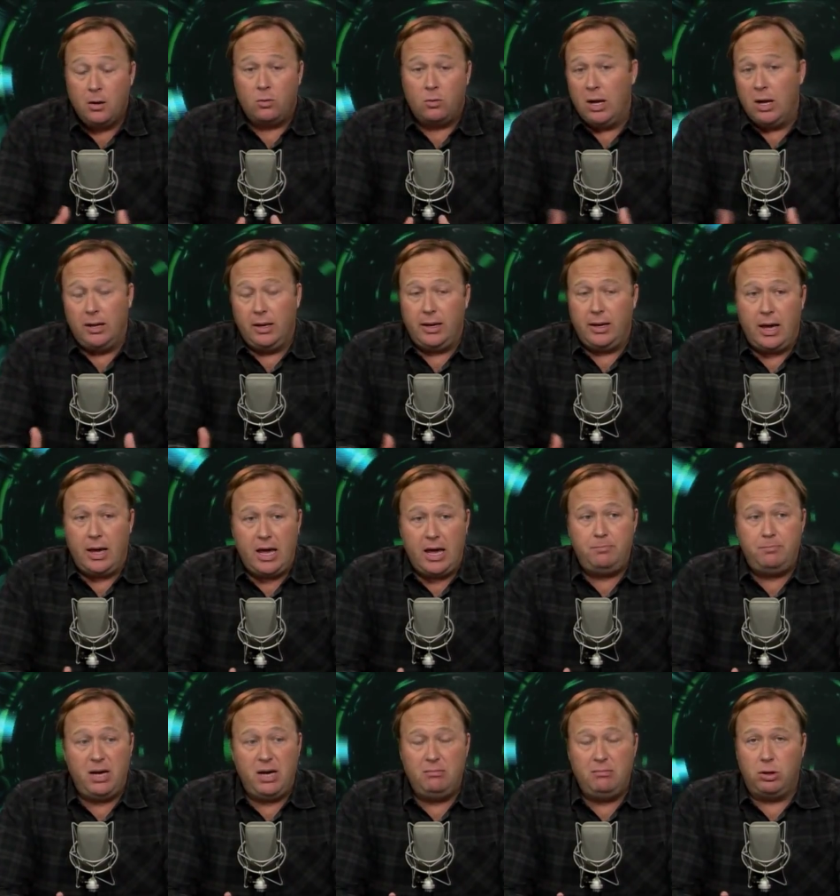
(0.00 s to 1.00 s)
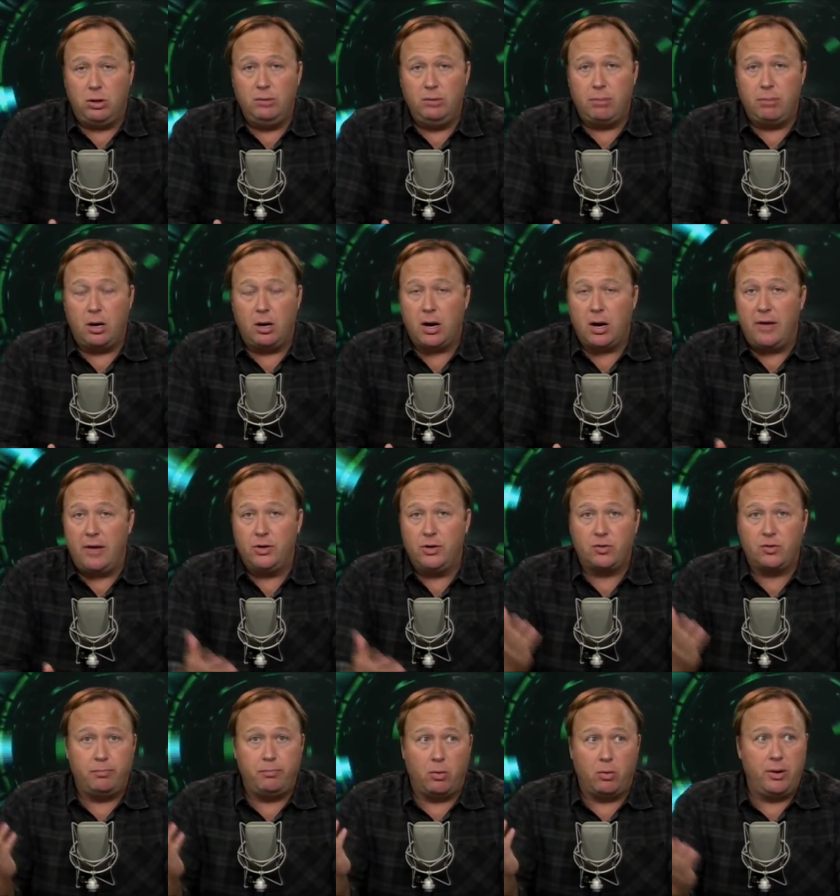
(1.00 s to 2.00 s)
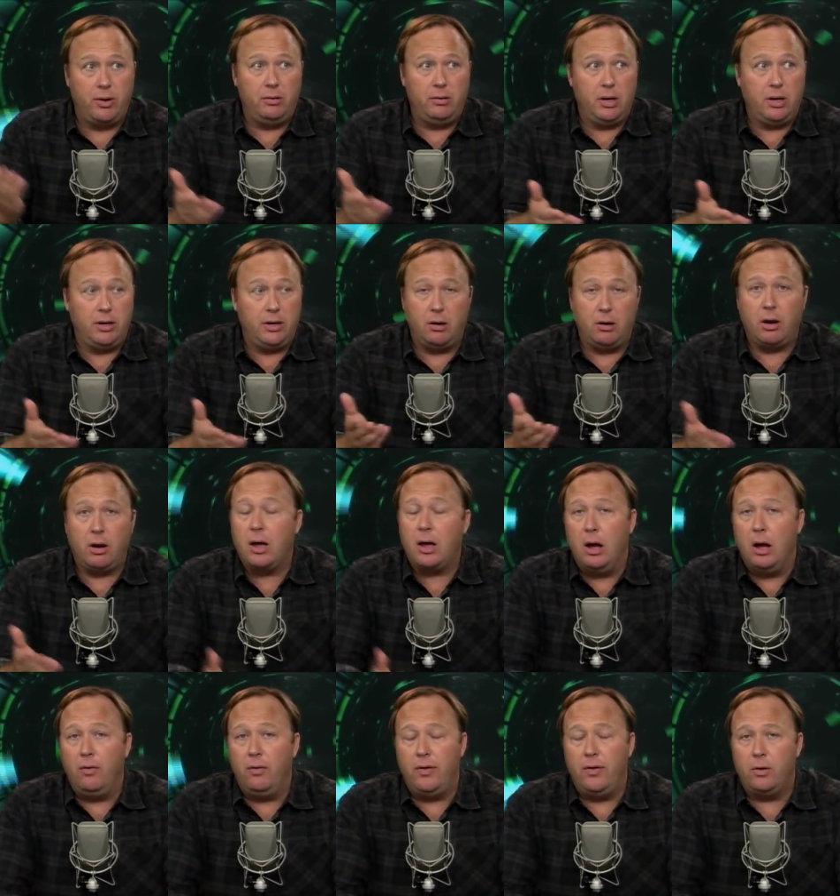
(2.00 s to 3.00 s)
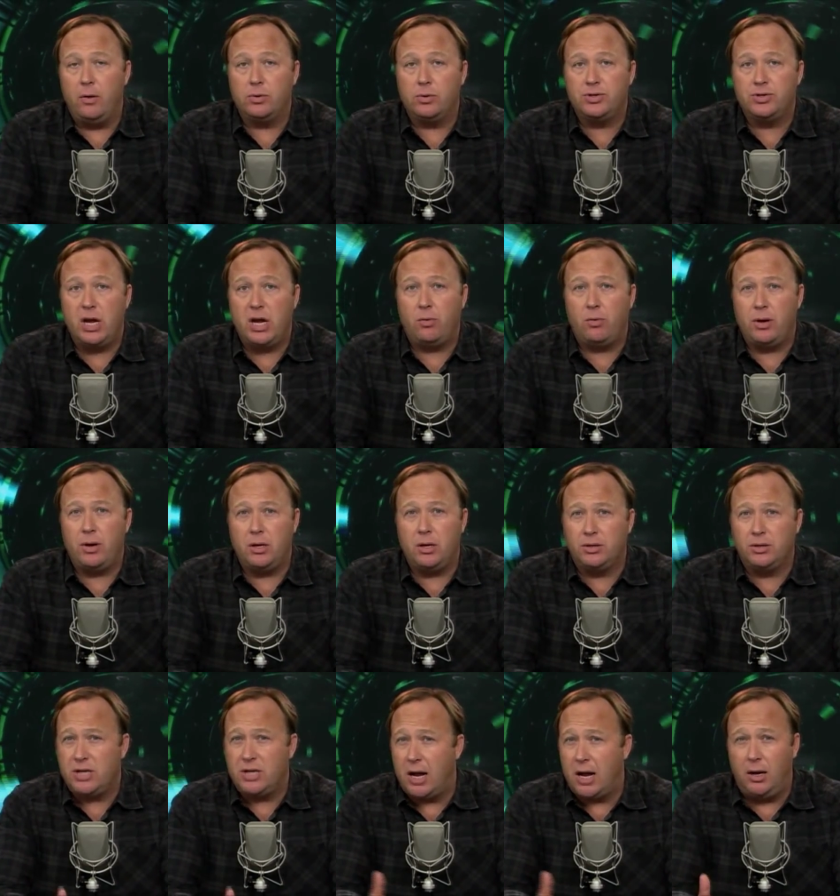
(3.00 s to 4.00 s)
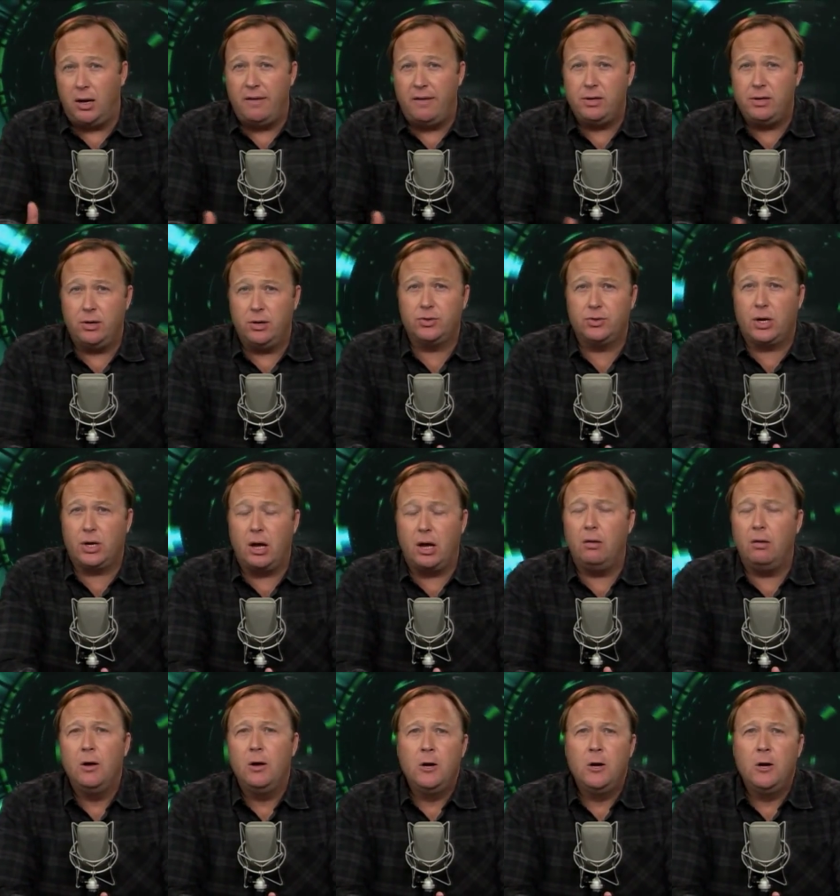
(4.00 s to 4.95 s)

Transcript: Really, AP, Bloomberg, others reported a year ago that there were secret deals signed 11 years ago